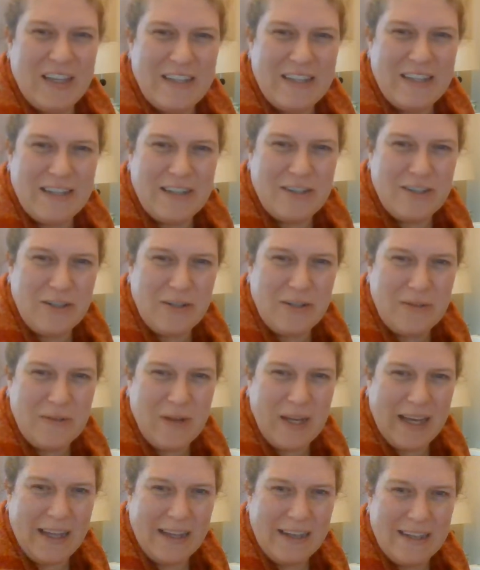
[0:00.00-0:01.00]
Did you
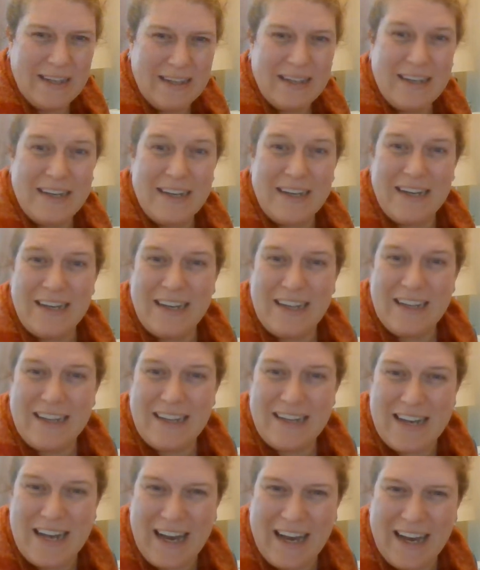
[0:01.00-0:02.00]
get
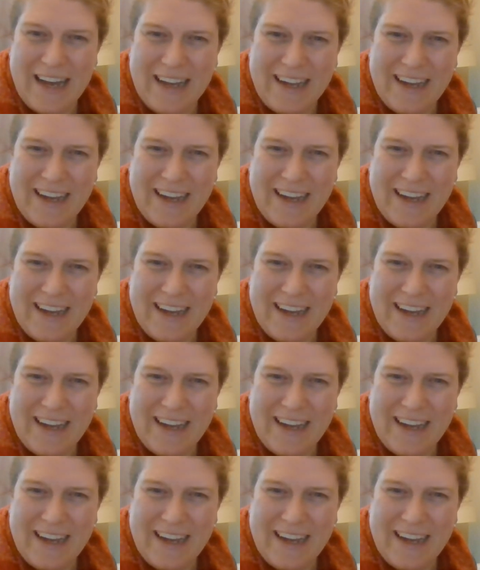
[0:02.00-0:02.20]
9?